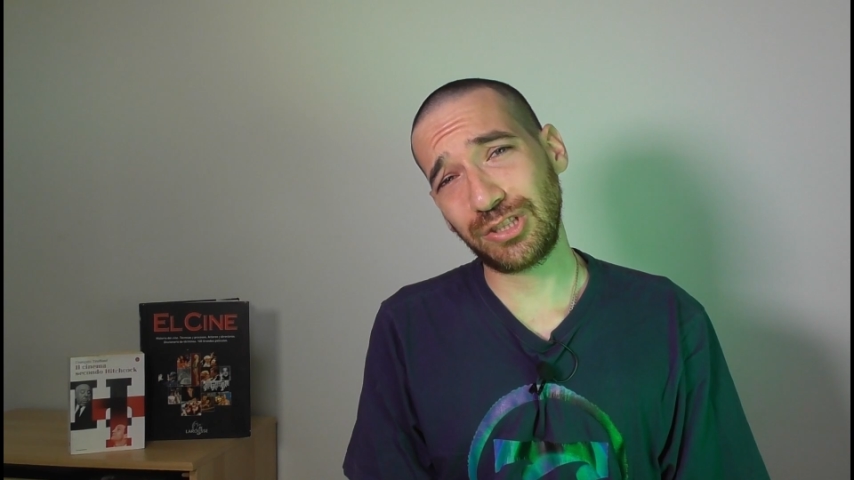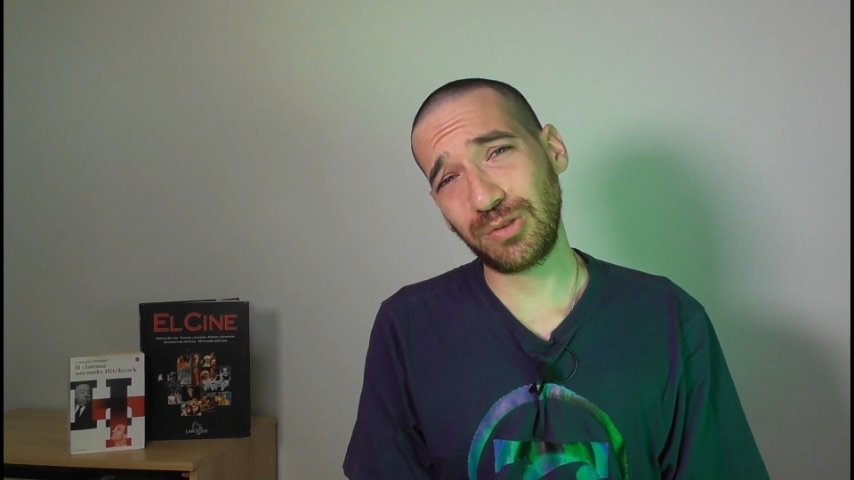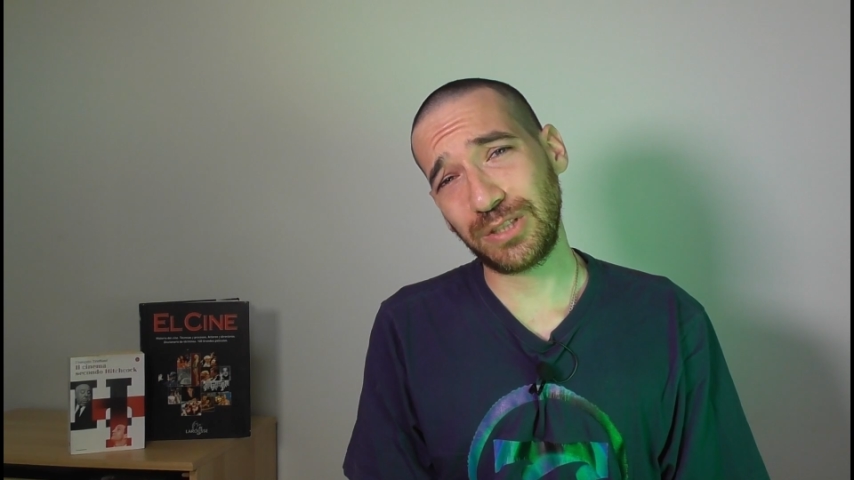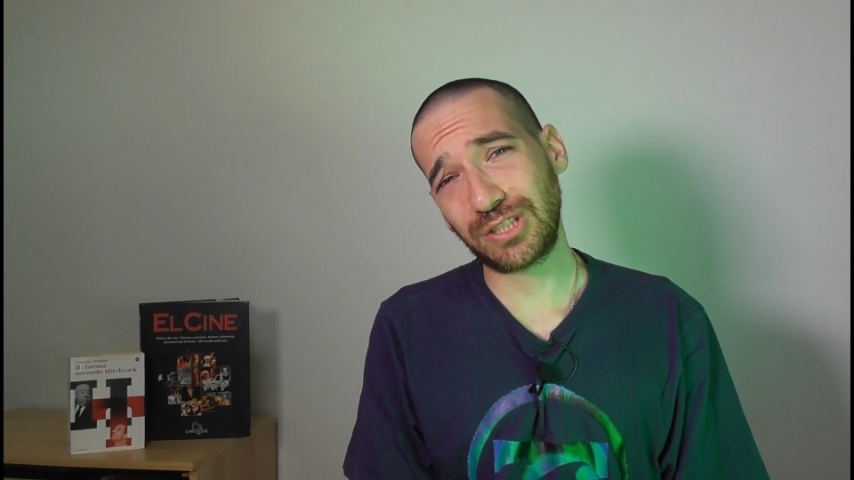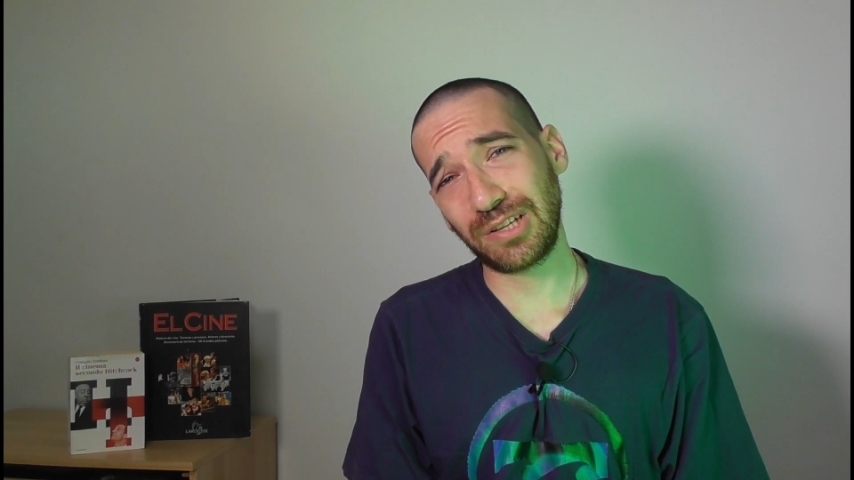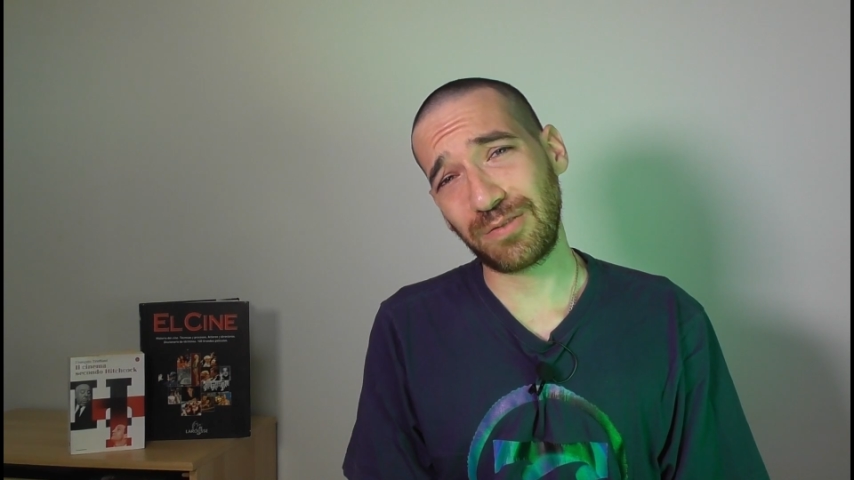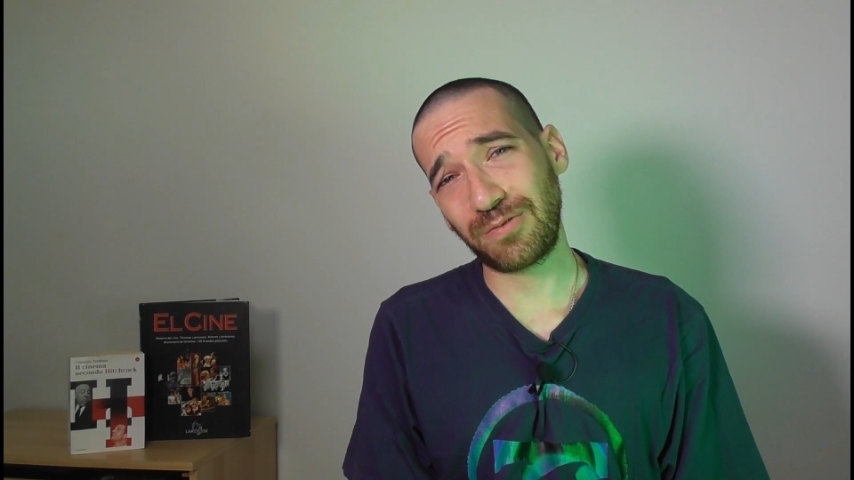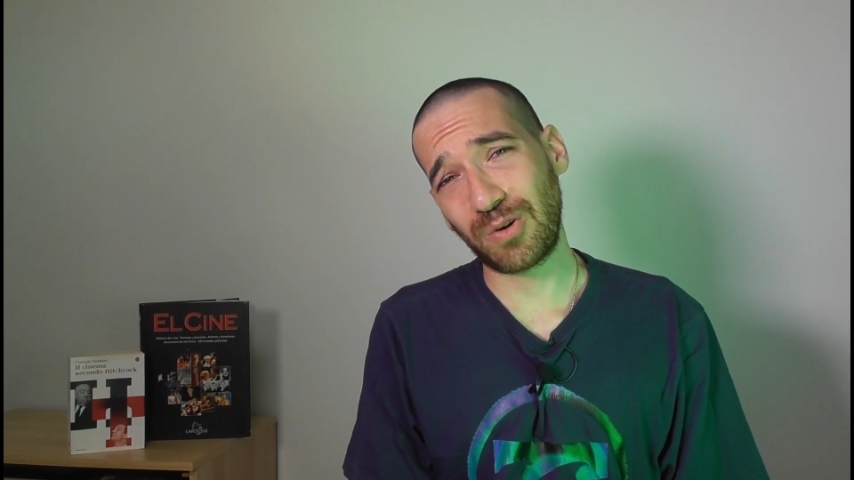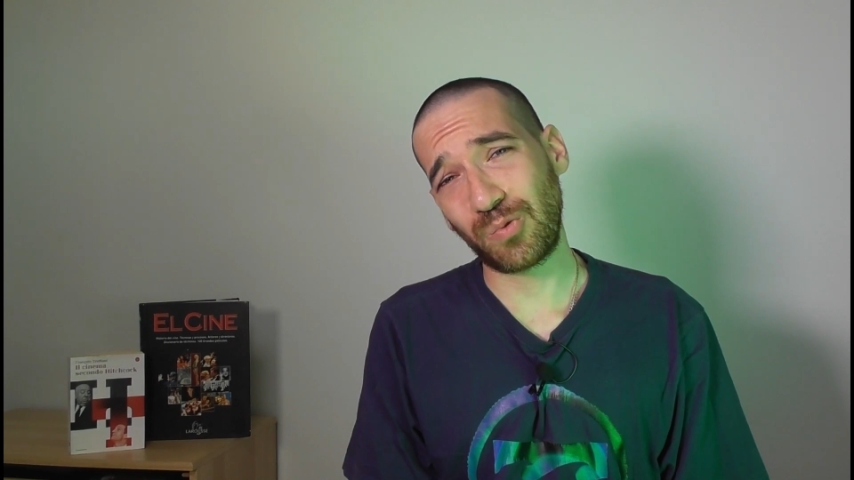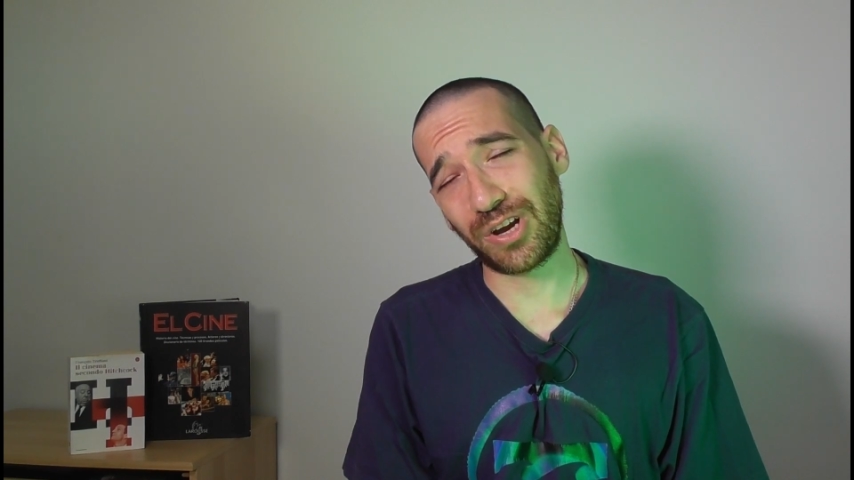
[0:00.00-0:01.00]
pretending to be
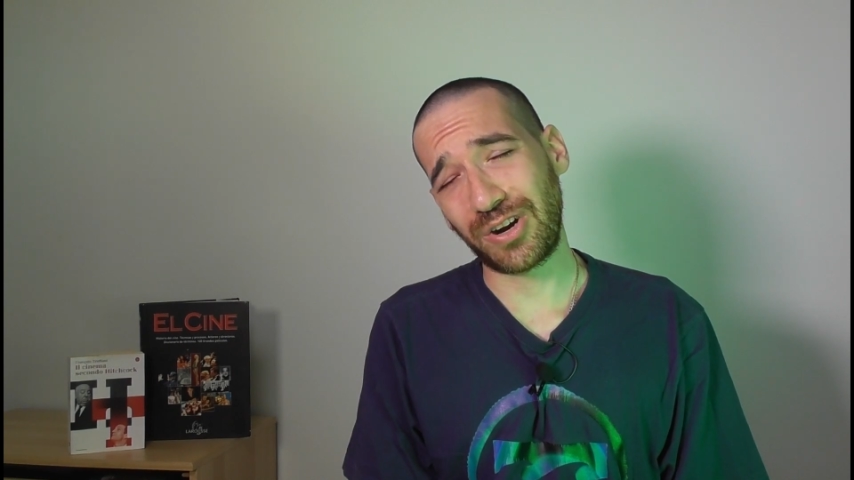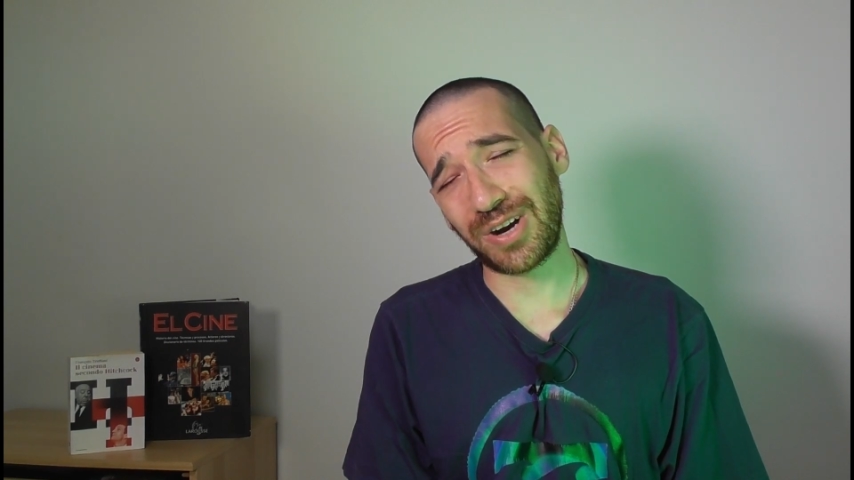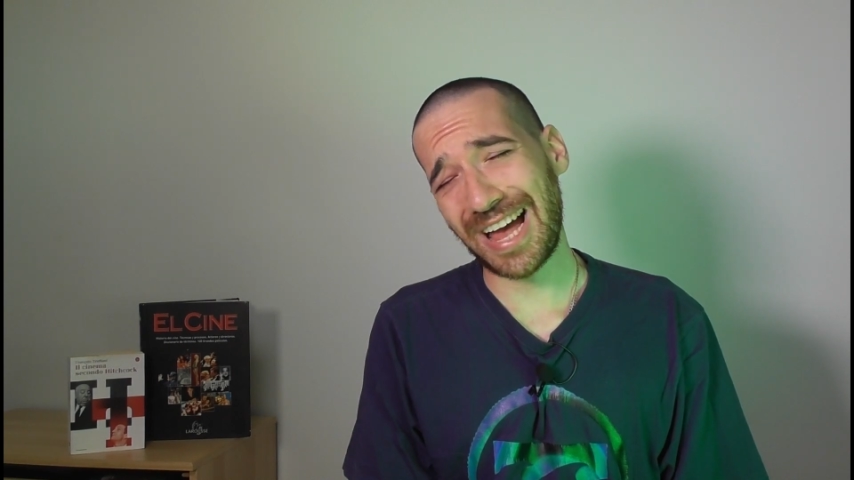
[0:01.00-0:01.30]
self-aware.